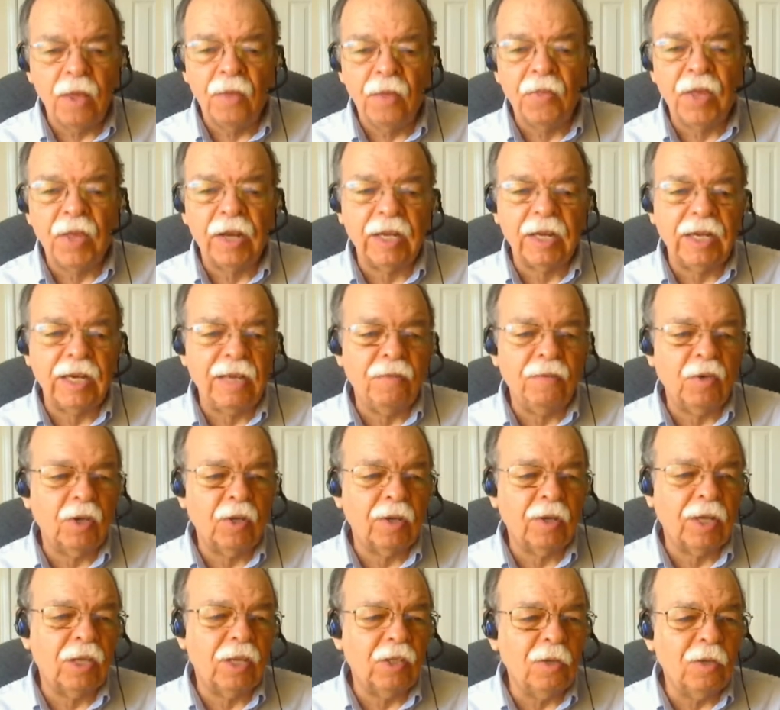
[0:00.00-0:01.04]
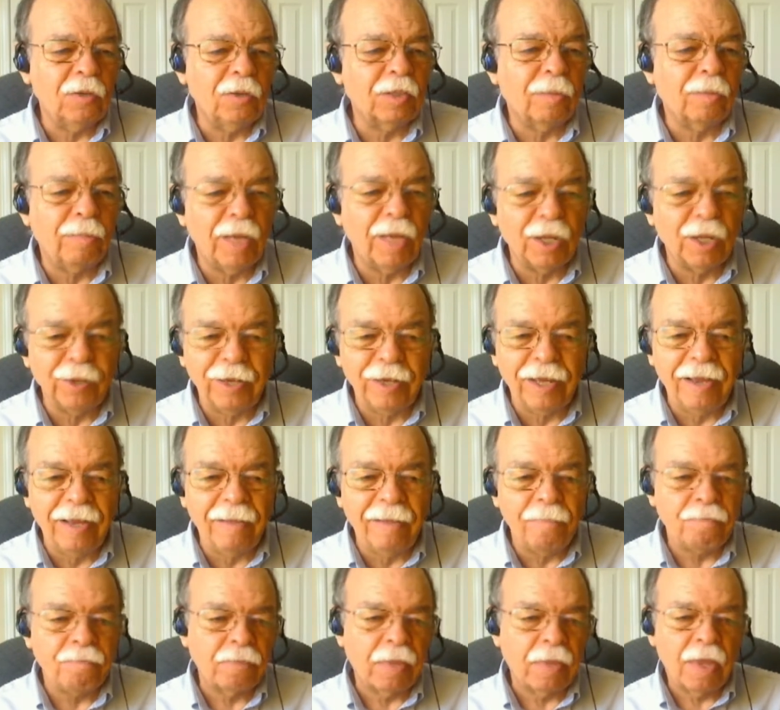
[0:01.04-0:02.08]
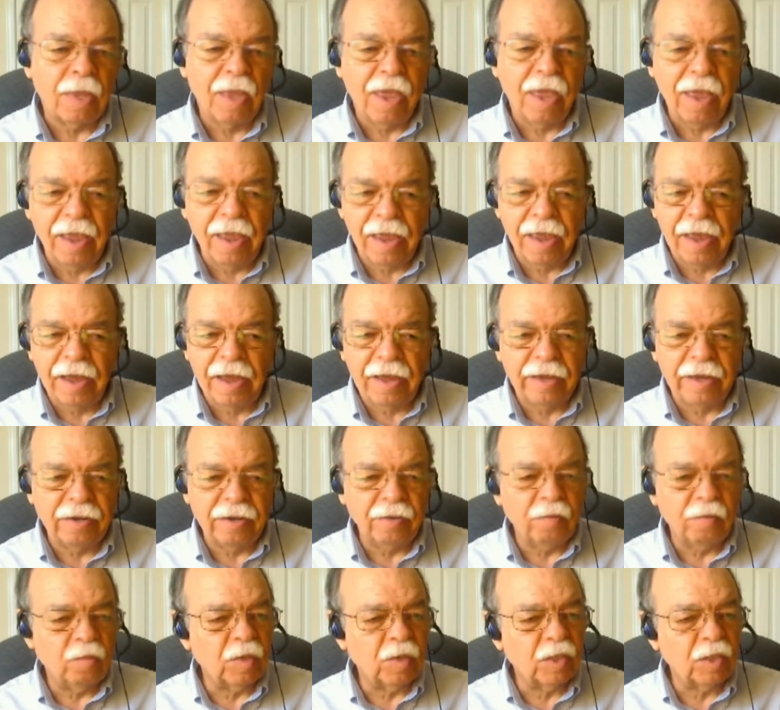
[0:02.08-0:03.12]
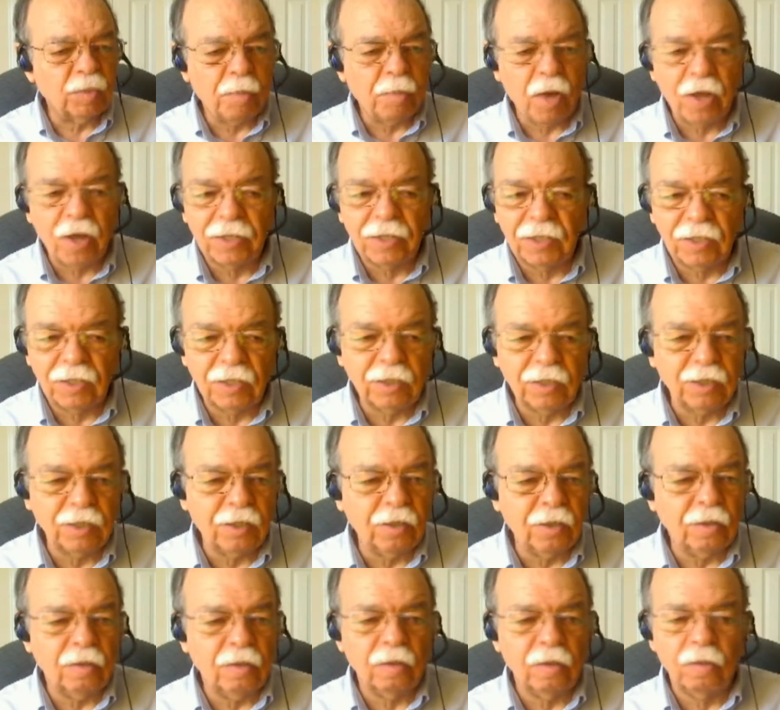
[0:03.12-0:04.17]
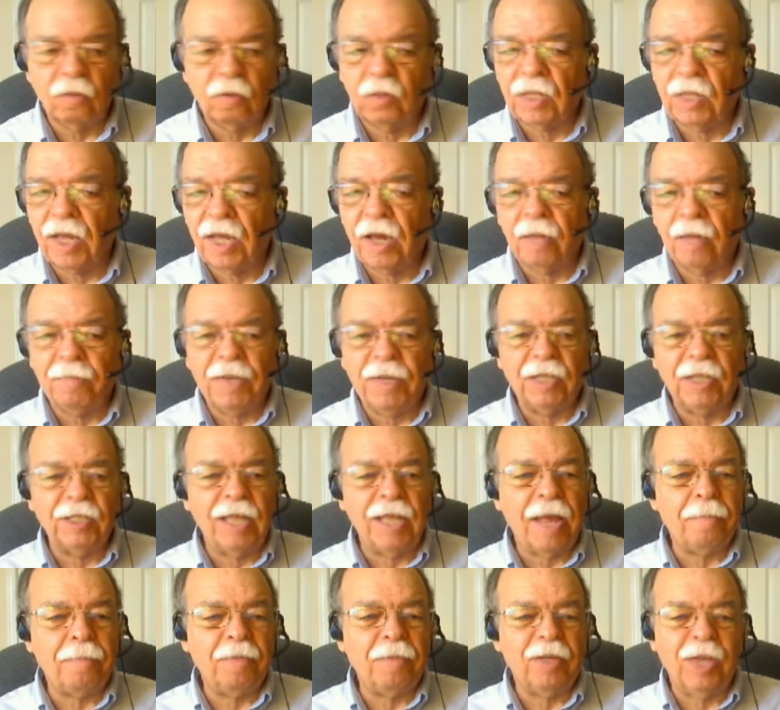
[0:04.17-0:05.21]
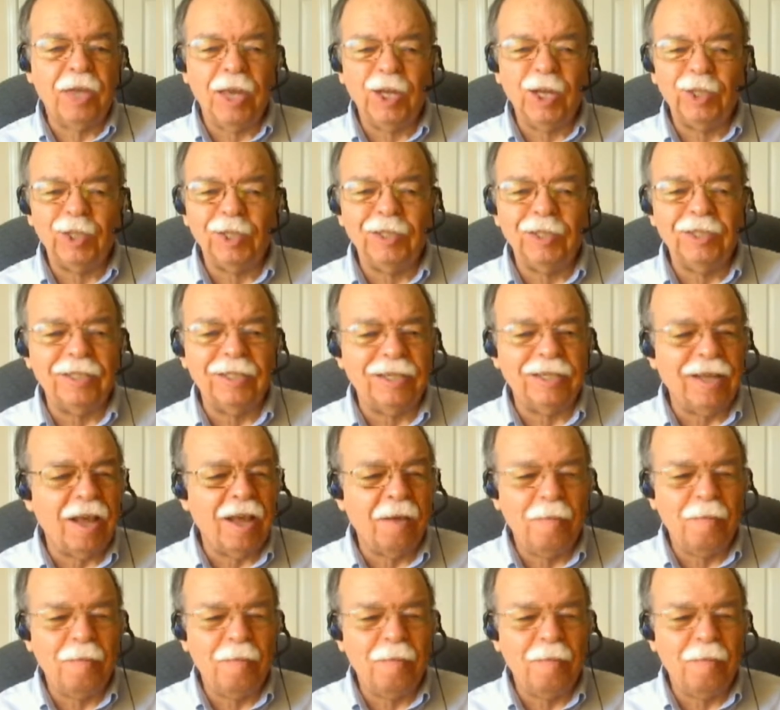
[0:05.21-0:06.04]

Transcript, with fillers: that can even look at usability and responses to cloud based applications and how